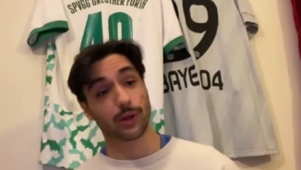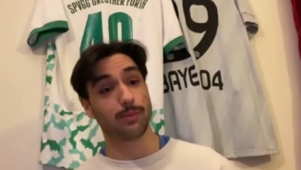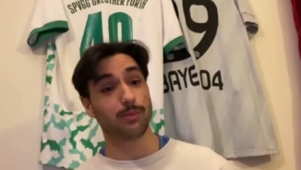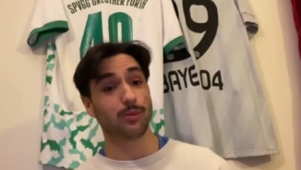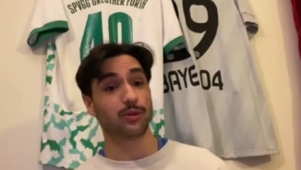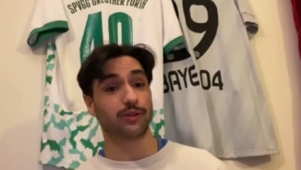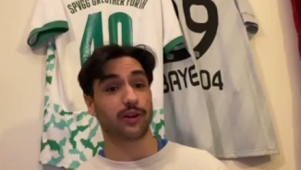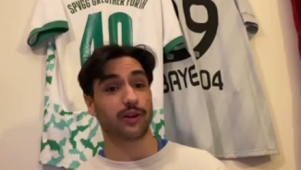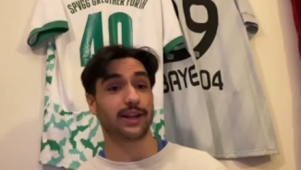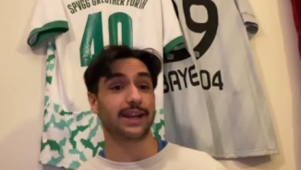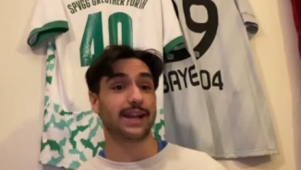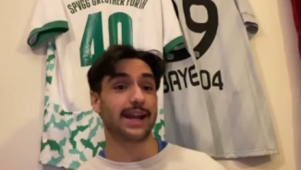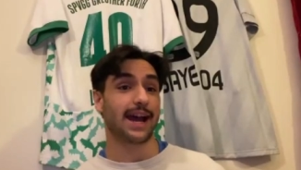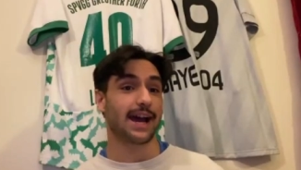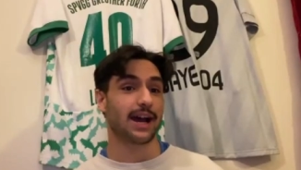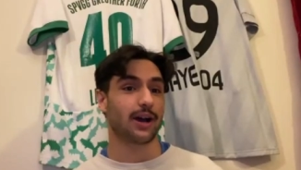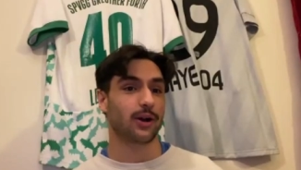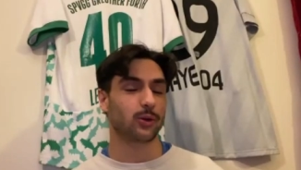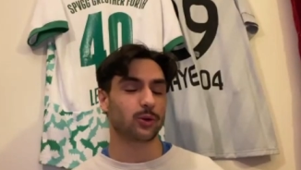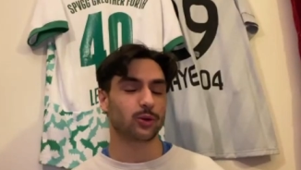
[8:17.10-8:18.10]
gonna move on
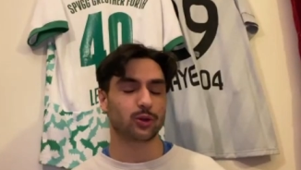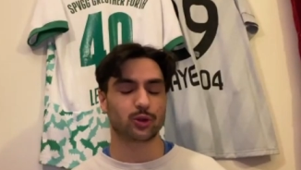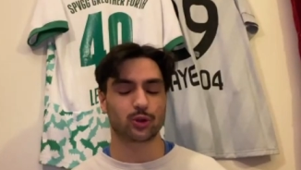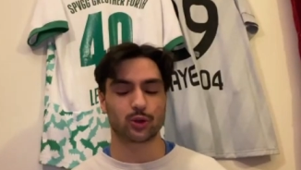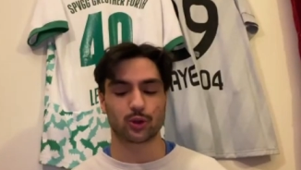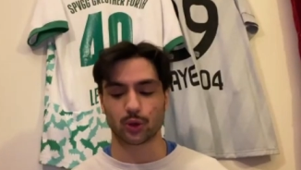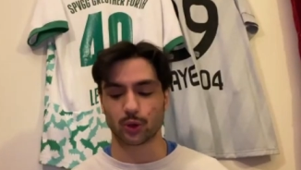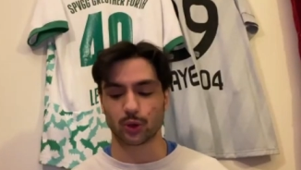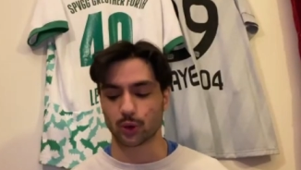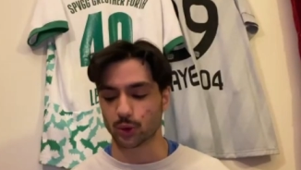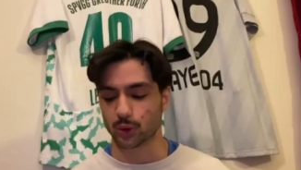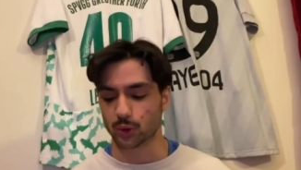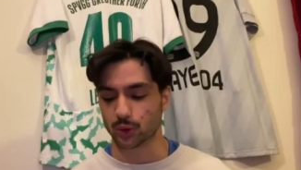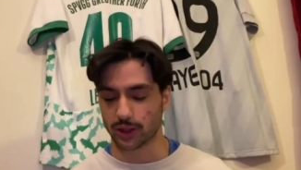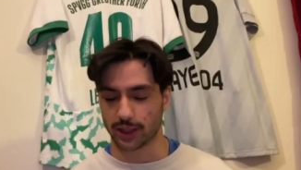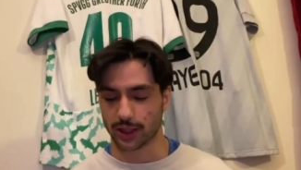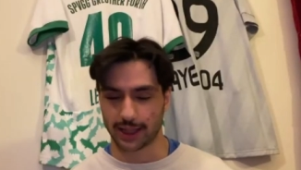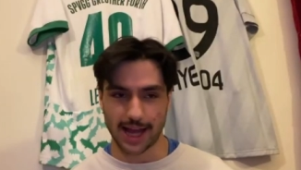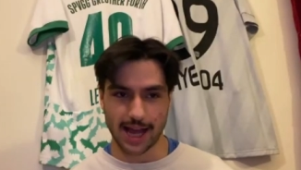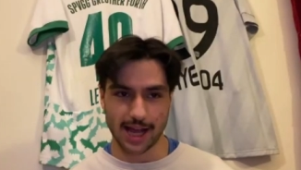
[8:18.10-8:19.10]
now to
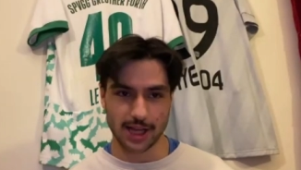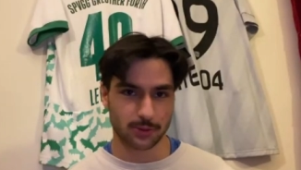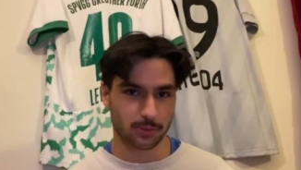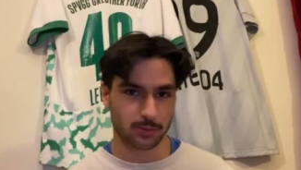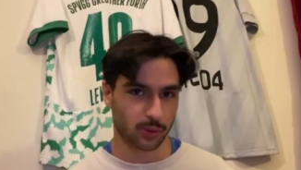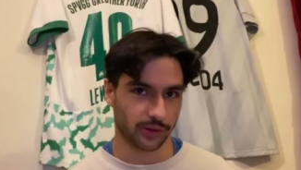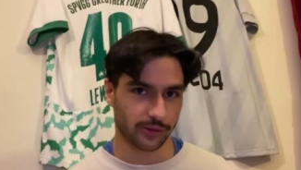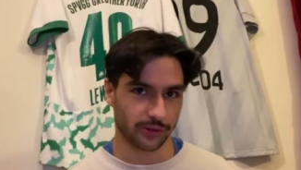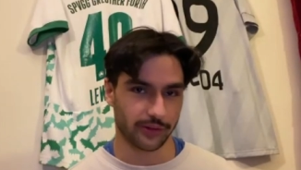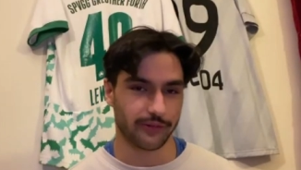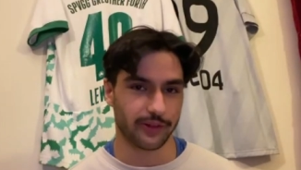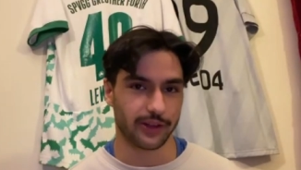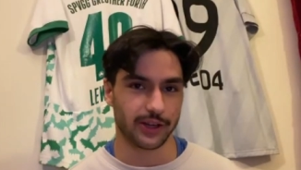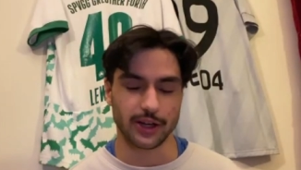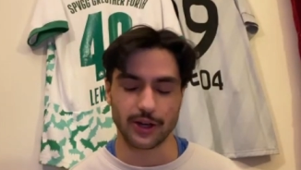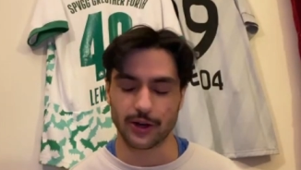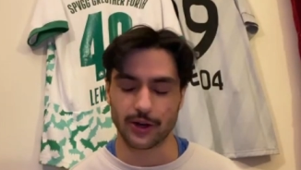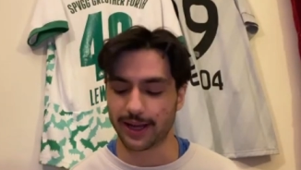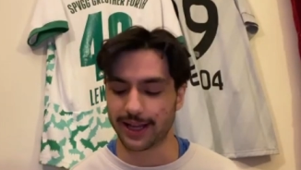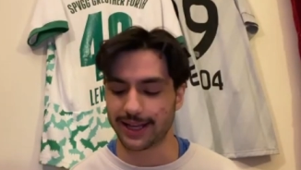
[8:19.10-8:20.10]
the last point of the
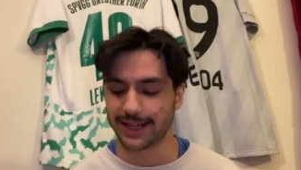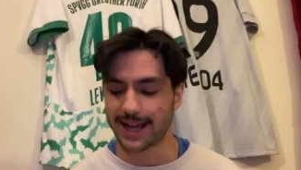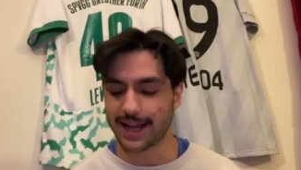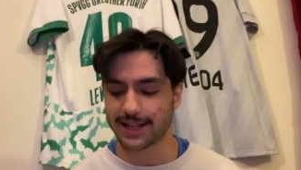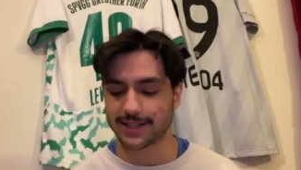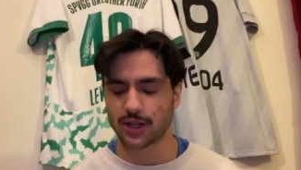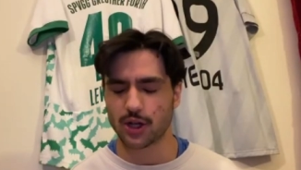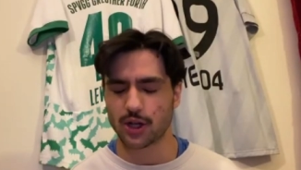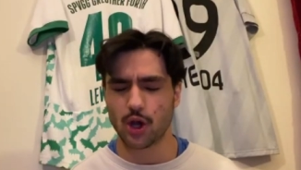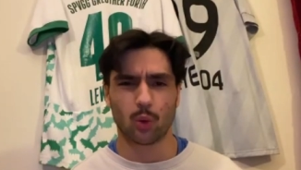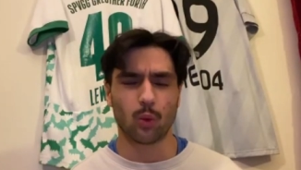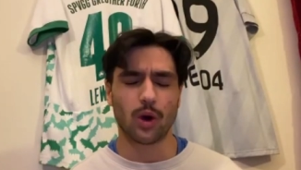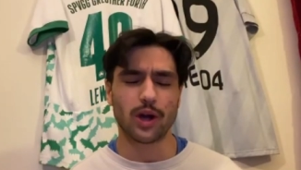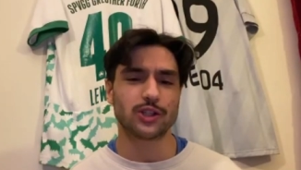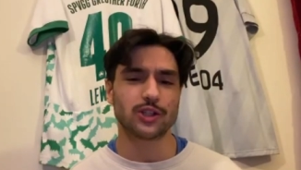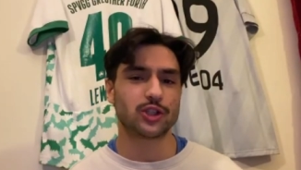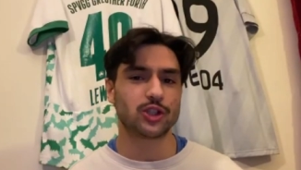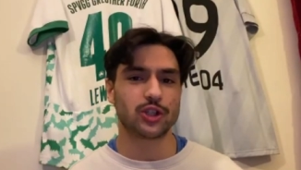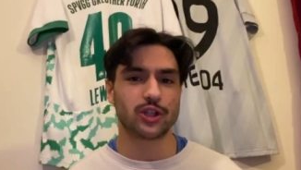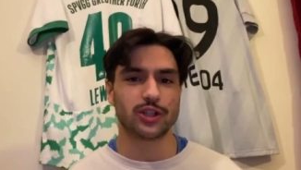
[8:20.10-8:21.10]
video, and that's
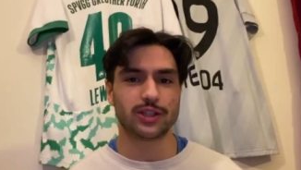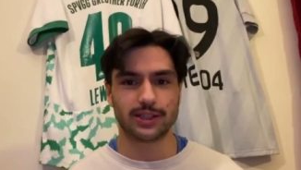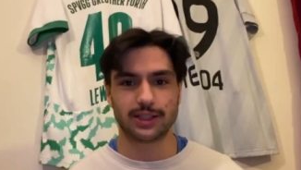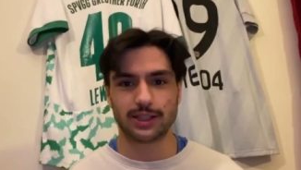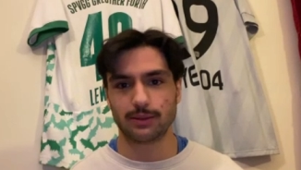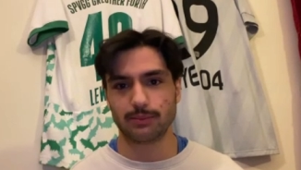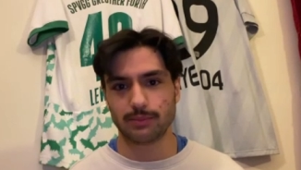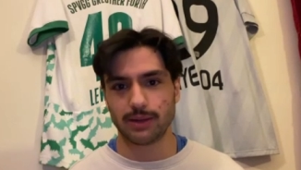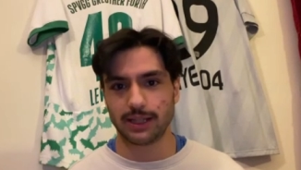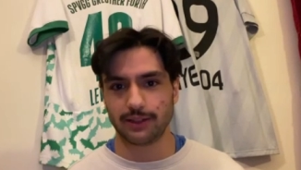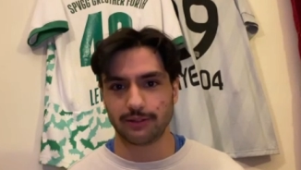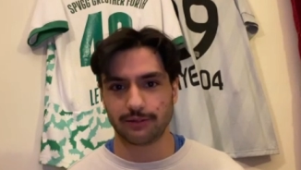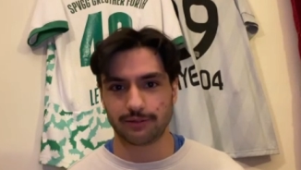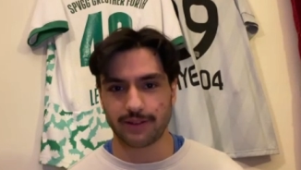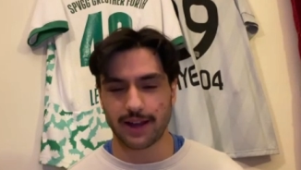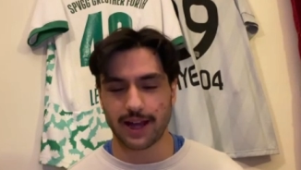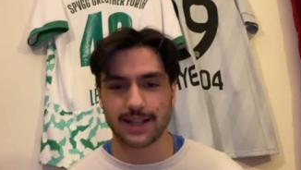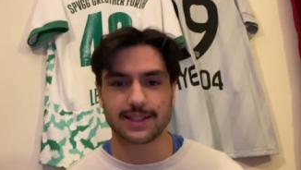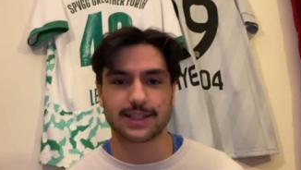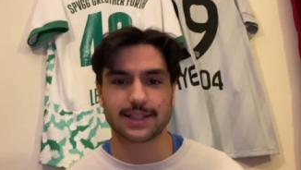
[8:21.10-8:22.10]
what should Team Melli
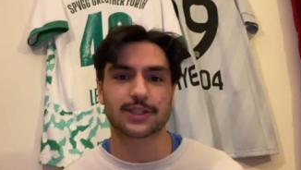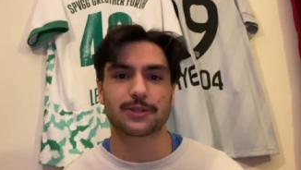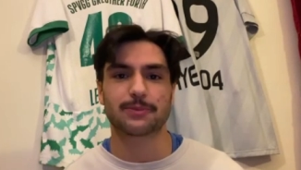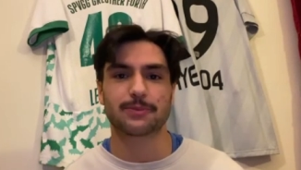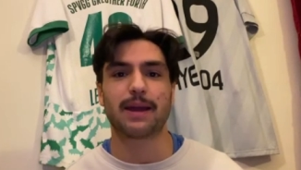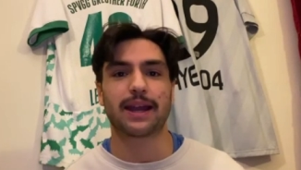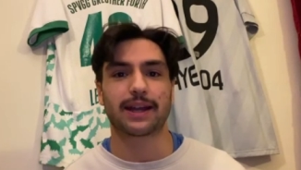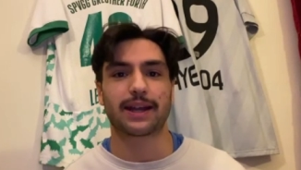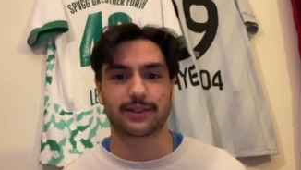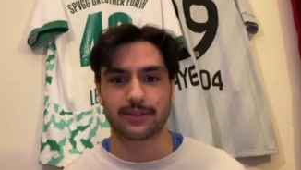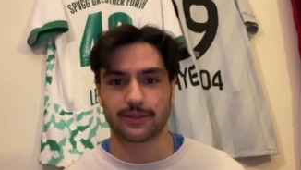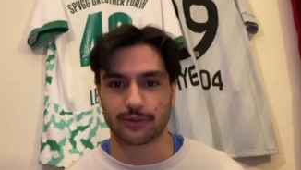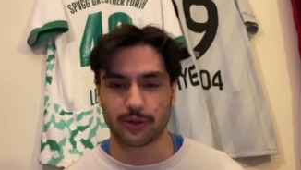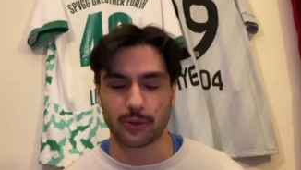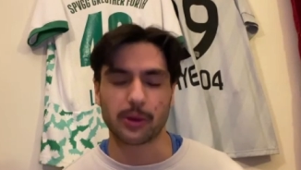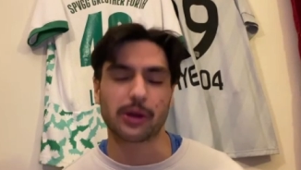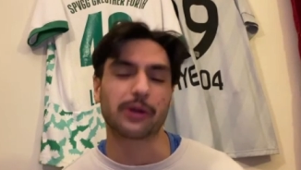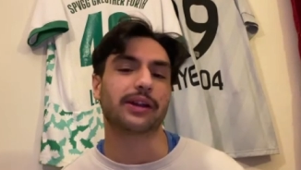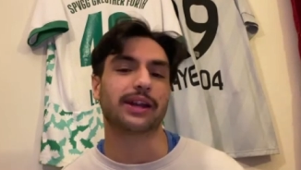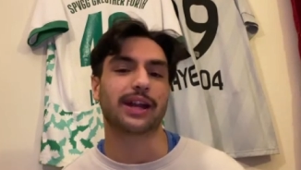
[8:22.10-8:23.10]
fans expect
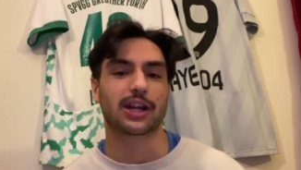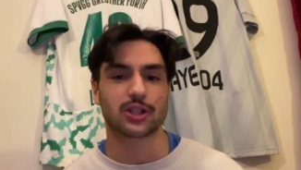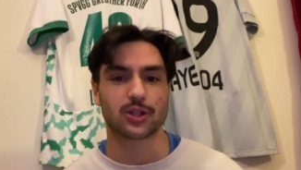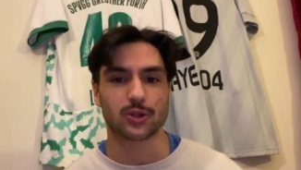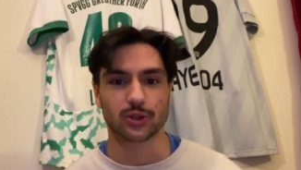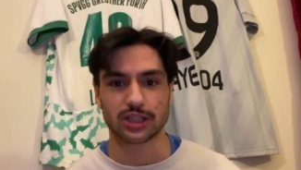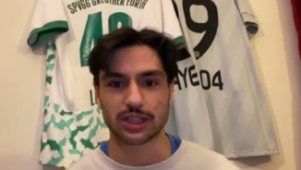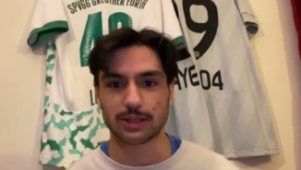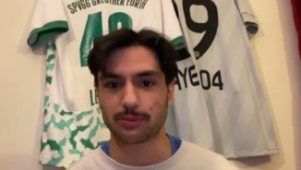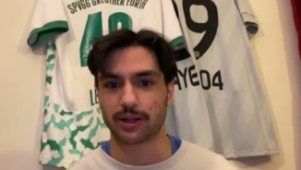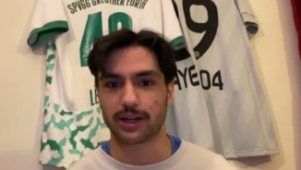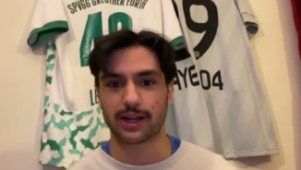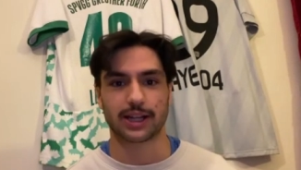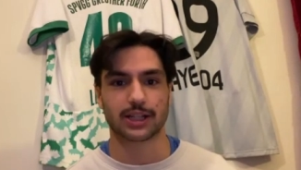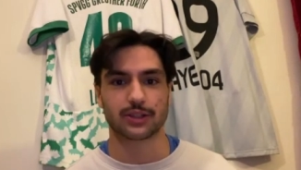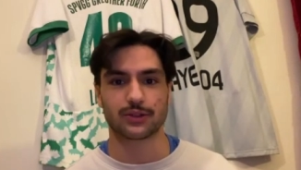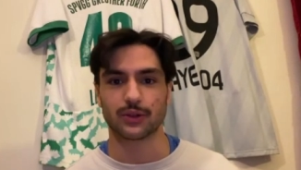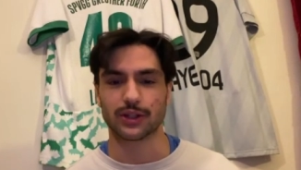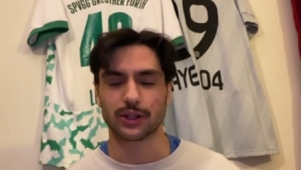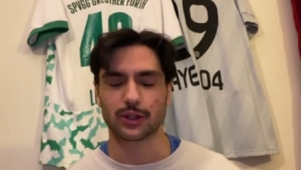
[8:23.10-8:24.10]
from the national team in the
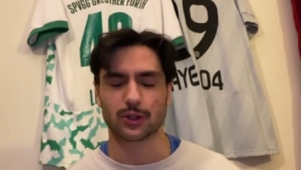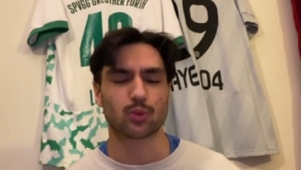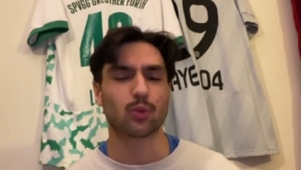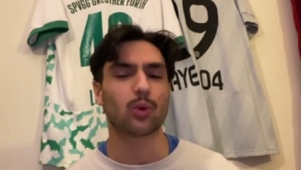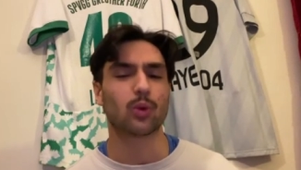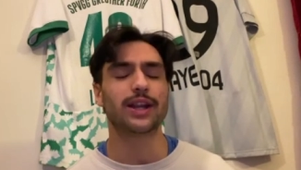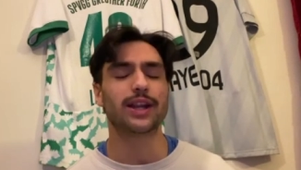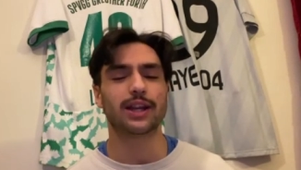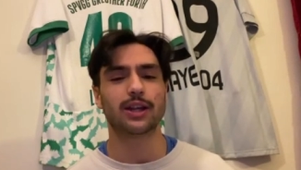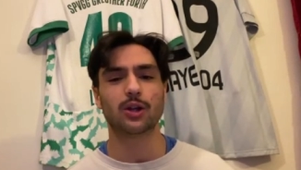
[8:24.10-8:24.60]
next few years? What